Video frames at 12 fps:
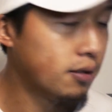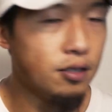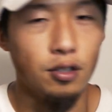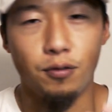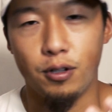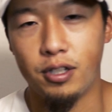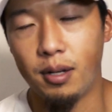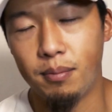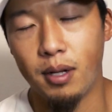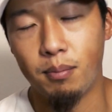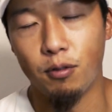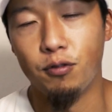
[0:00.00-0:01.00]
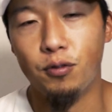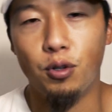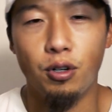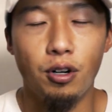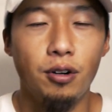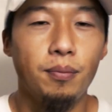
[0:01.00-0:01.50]
So for tip number
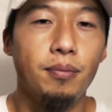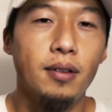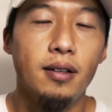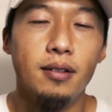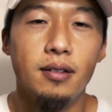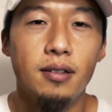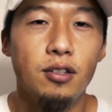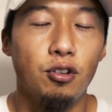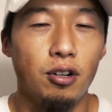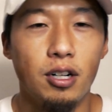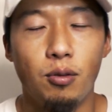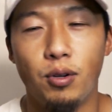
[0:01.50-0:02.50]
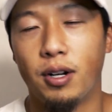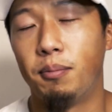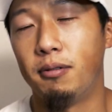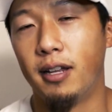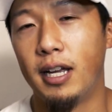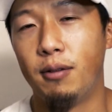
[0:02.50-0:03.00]
4, you're gonna wanna
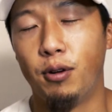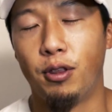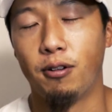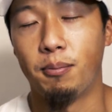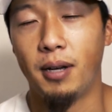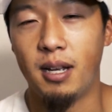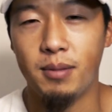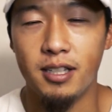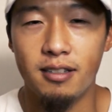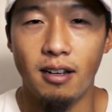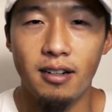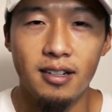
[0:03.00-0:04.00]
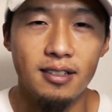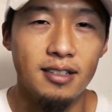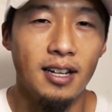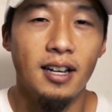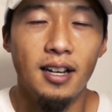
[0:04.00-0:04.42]
play with your payment settings.